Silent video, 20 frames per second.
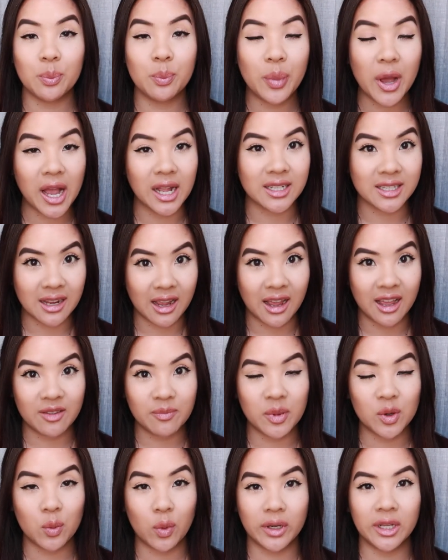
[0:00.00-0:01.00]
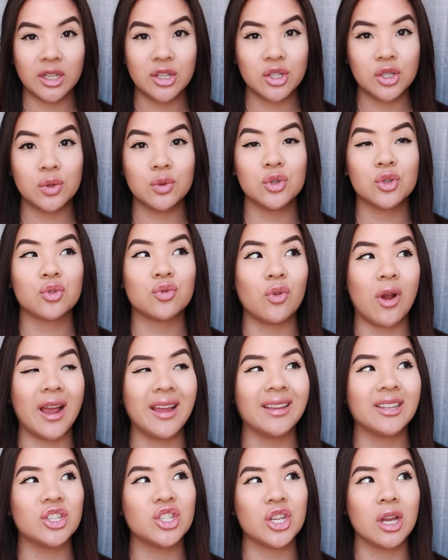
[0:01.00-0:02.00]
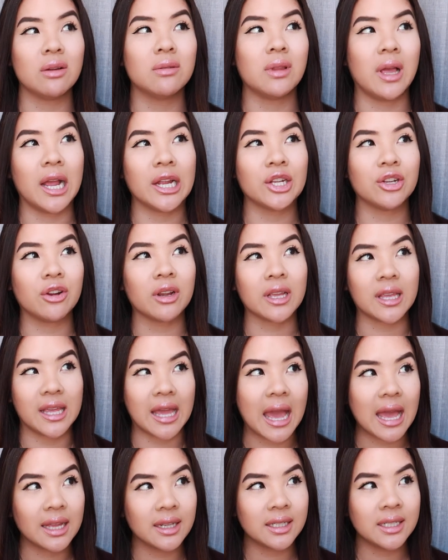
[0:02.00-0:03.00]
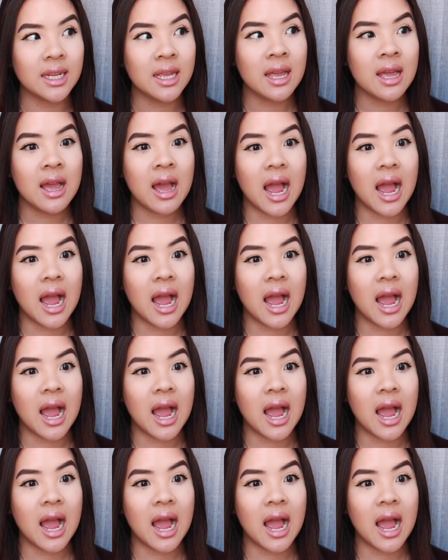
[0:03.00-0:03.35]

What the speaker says: but I've been wanting to try a gel liner again.